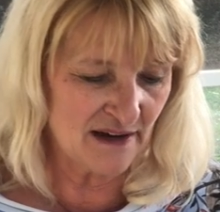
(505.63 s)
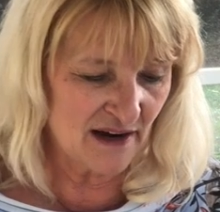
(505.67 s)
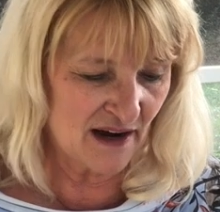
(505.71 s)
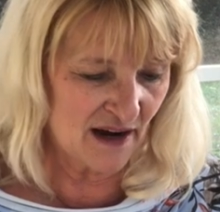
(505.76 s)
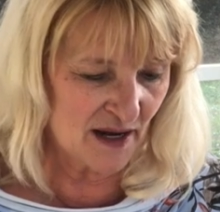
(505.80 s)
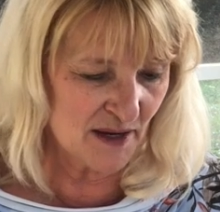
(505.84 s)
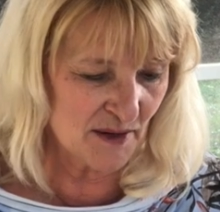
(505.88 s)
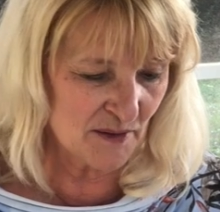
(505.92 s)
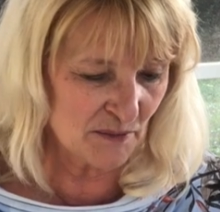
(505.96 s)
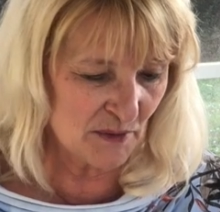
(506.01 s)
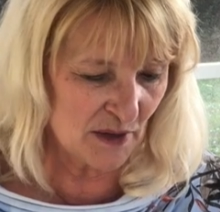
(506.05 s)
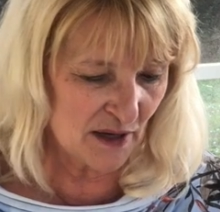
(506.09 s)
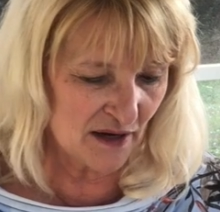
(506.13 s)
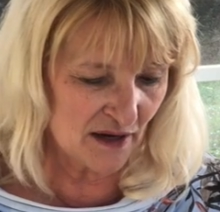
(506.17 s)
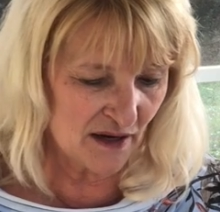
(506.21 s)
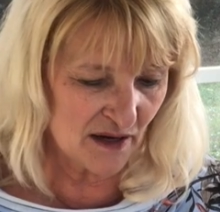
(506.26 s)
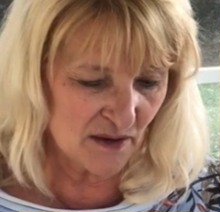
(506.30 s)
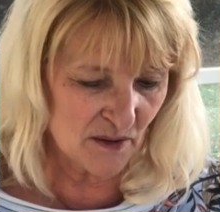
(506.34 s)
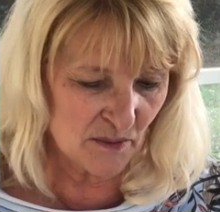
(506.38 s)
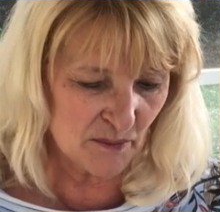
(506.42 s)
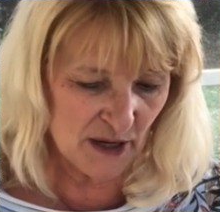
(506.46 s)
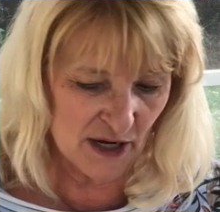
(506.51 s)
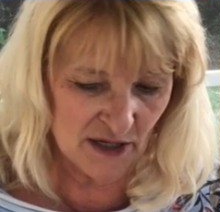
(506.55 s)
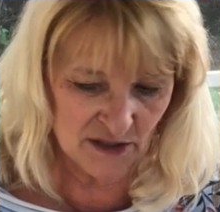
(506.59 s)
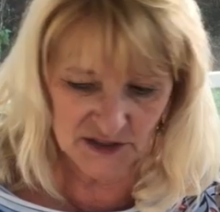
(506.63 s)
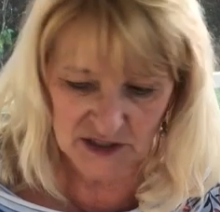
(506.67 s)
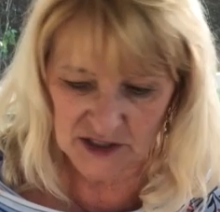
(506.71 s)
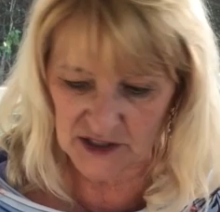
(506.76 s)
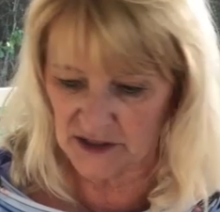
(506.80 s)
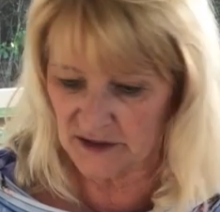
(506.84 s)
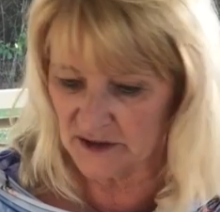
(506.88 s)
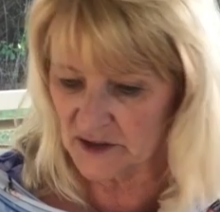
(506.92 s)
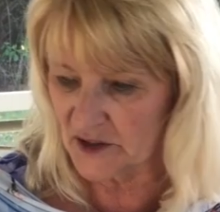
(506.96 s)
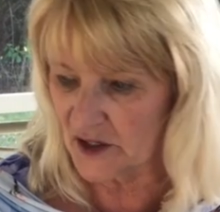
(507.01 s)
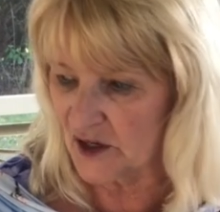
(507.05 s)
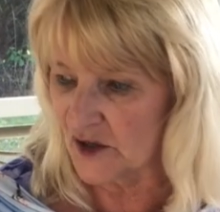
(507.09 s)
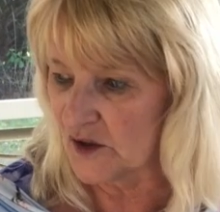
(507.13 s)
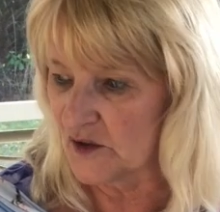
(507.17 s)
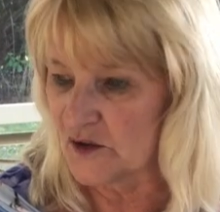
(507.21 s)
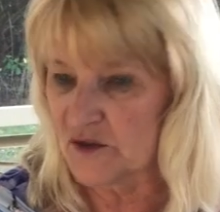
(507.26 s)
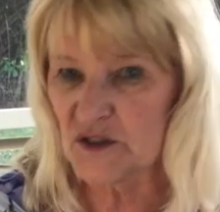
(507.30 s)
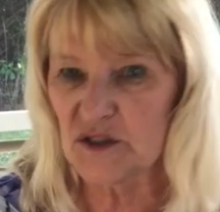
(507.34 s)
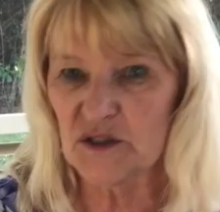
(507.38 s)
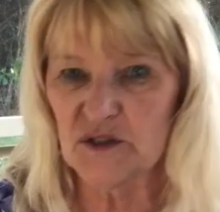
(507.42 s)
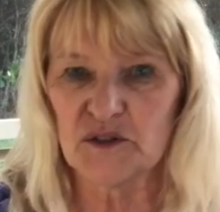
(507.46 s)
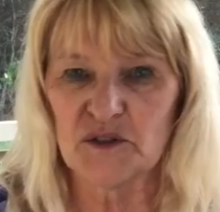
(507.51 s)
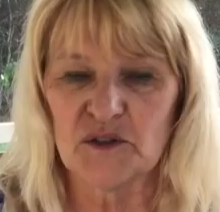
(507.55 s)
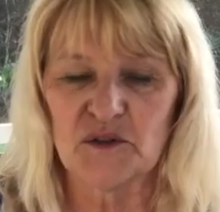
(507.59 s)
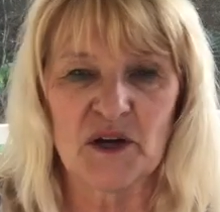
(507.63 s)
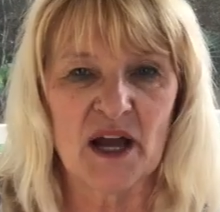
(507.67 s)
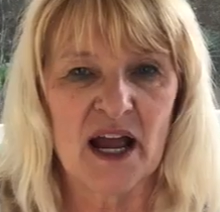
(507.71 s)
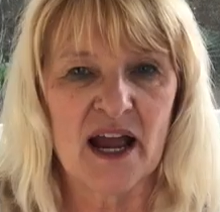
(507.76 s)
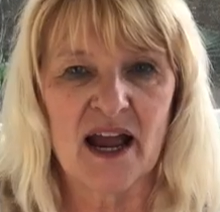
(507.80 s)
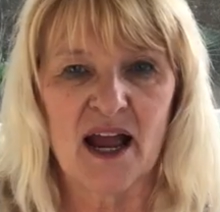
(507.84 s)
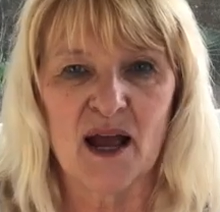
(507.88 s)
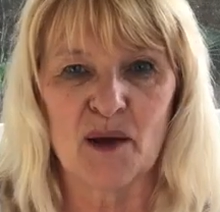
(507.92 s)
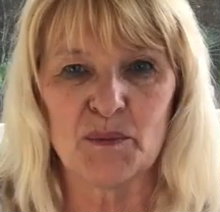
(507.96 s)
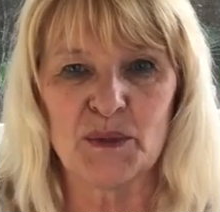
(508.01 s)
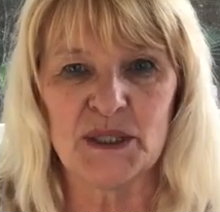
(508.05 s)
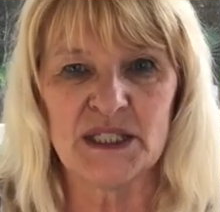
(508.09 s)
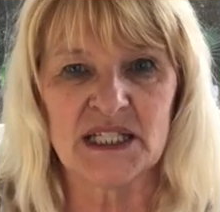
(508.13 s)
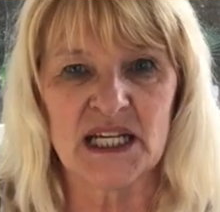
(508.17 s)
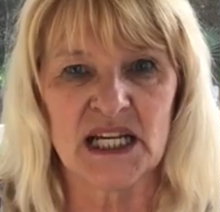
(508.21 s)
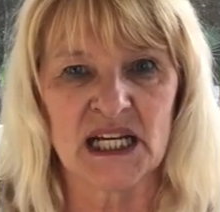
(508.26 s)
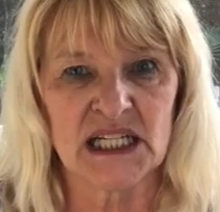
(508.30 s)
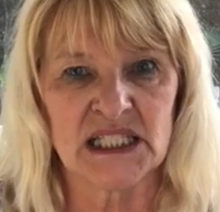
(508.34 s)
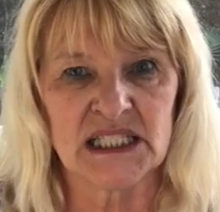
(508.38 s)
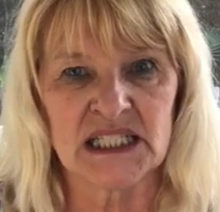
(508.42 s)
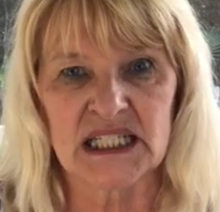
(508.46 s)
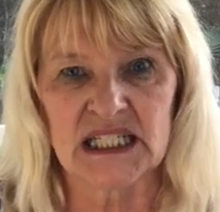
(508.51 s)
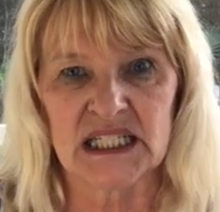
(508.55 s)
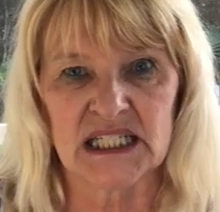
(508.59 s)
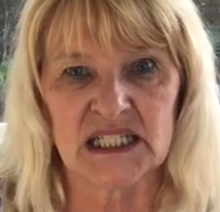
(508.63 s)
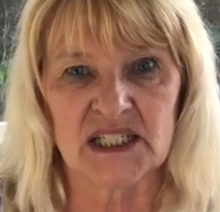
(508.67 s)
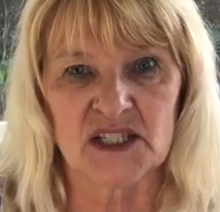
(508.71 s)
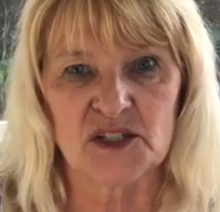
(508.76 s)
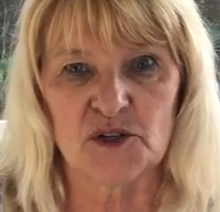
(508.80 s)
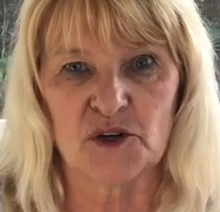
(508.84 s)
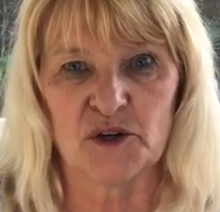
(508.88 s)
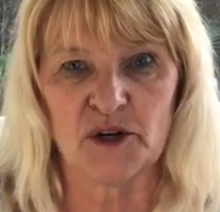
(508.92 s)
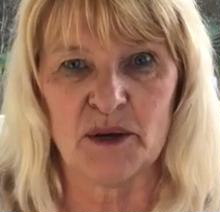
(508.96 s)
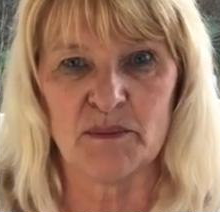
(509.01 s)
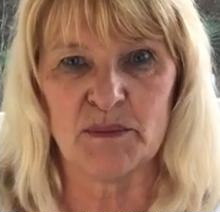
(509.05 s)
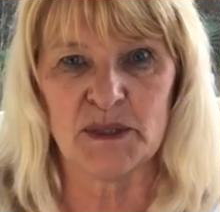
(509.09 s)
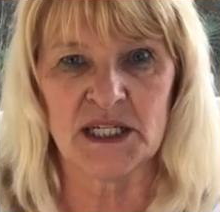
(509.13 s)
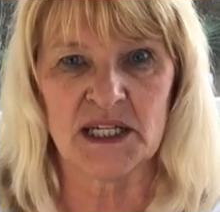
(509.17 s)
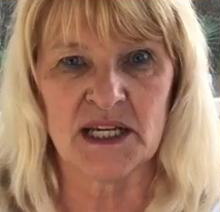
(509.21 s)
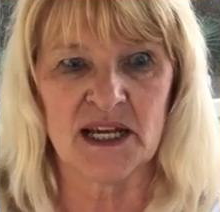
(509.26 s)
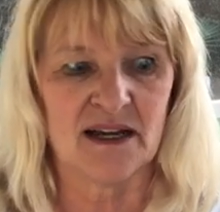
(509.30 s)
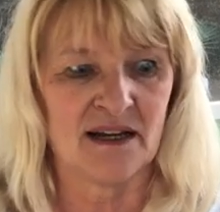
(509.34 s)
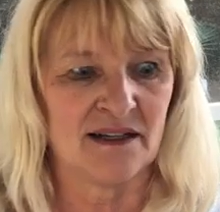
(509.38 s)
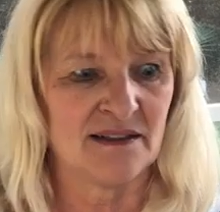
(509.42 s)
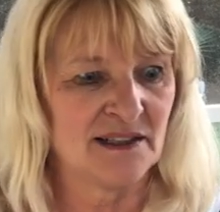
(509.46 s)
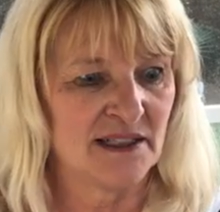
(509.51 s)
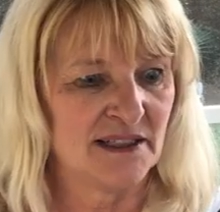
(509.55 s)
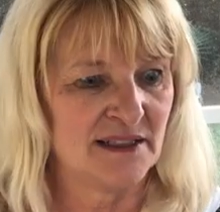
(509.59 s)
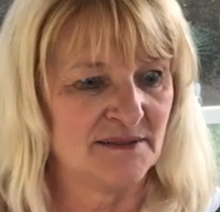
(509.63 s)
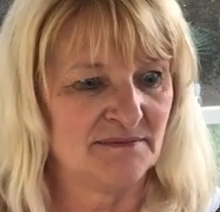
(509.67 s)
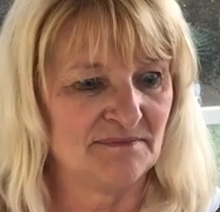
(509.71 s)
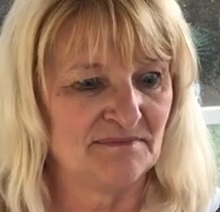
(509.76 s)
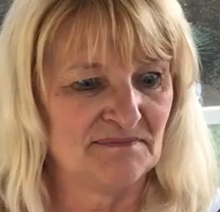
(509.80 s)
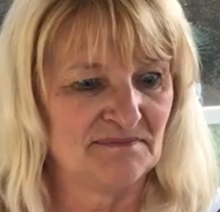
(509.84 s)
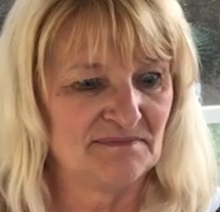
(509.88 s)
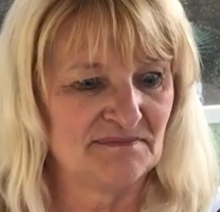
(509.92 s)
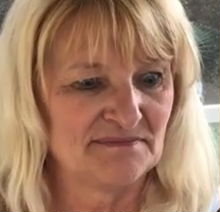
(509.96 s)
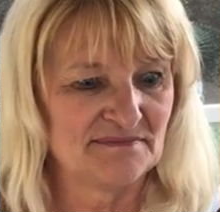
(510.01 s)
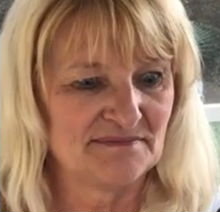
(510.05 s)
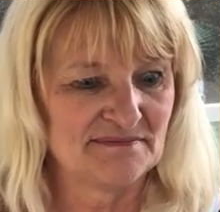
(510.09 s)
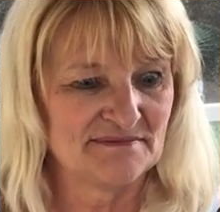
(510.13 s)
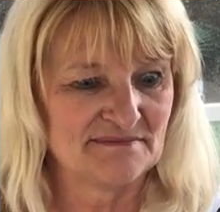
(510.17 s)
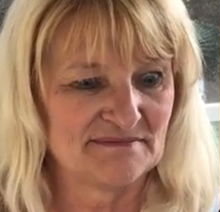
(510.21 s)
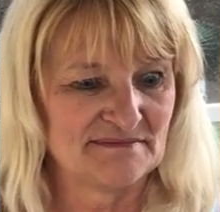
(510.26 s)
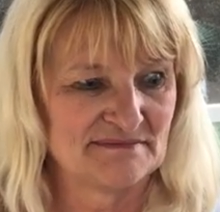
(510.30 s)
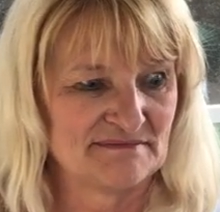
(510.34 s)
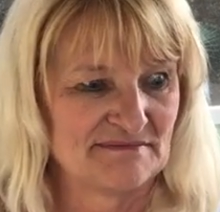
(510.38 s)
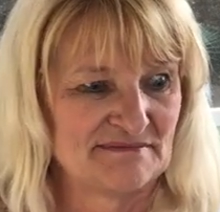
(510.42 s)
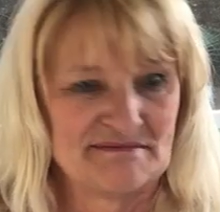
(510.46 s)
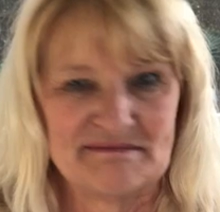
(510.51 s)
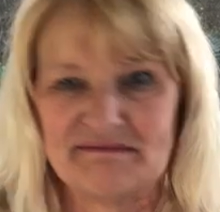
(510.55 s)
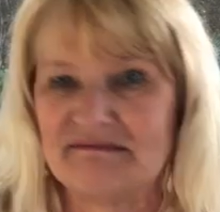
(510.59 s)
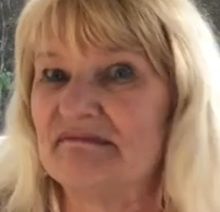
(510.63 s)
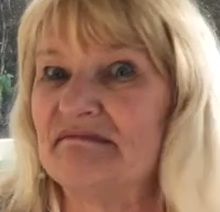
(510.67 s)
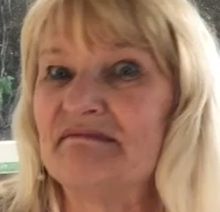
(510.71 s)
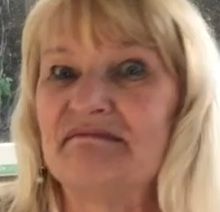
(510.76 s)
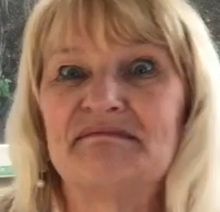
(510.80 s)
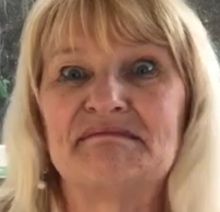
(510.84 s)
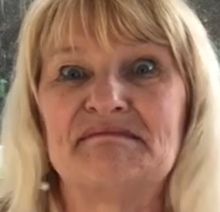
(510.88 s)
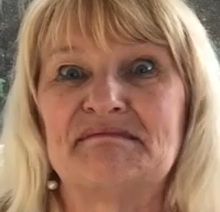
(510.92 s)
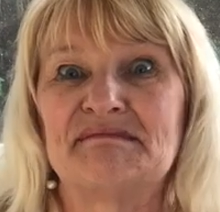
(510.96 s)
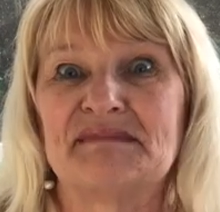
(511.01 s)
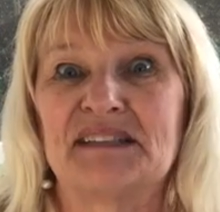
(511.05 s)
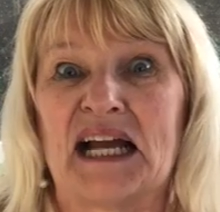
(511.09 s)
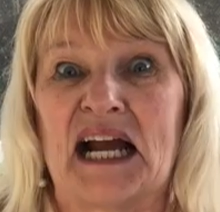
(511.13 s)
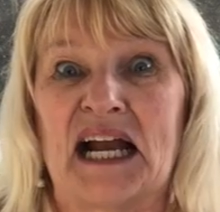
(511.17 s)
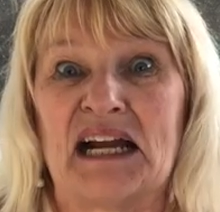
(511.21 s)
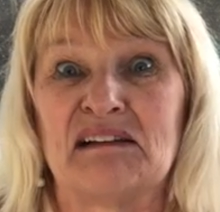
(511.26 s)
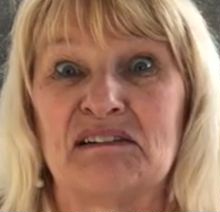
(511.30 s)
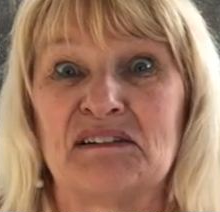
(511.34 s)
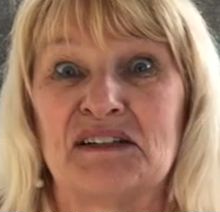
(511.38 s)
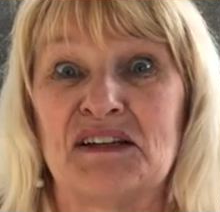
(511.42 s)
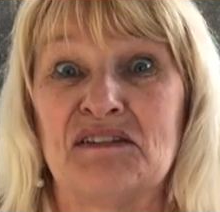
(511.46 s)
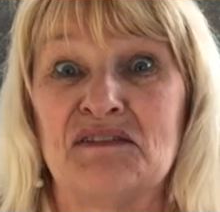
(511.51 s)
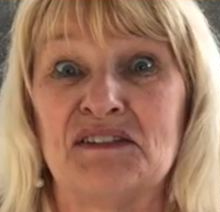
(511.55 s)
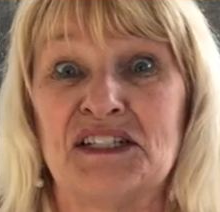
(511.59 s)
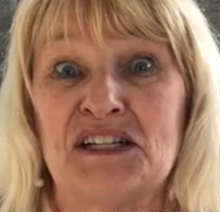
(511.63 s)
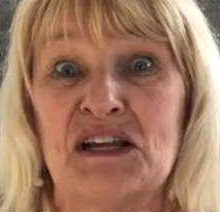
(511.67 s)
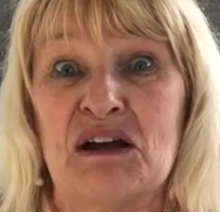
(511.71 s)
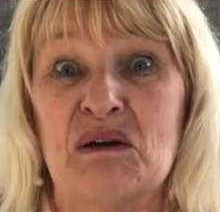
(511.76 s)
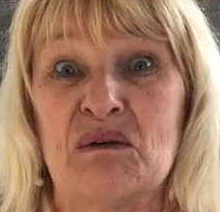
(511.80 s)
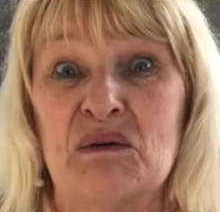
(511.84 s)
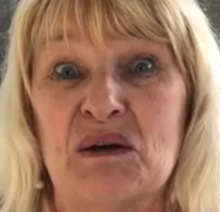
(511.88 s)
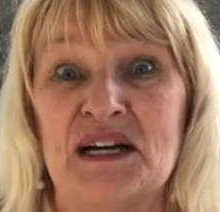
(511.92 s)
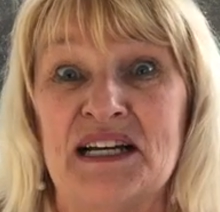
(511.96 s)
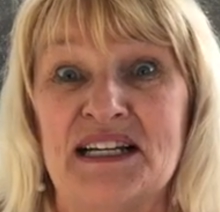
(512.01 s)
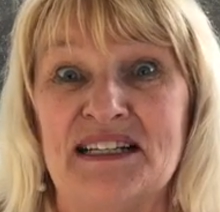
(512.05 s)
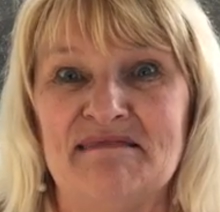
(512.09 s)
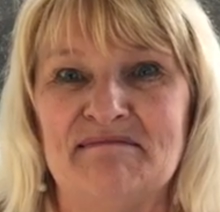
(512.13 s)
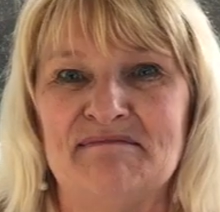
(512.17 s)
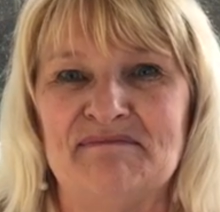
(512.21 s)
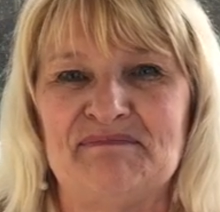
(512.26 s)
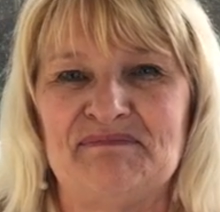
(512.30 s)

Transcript: I'm about to go do a happy dance and scream and yell, and I don't even know what.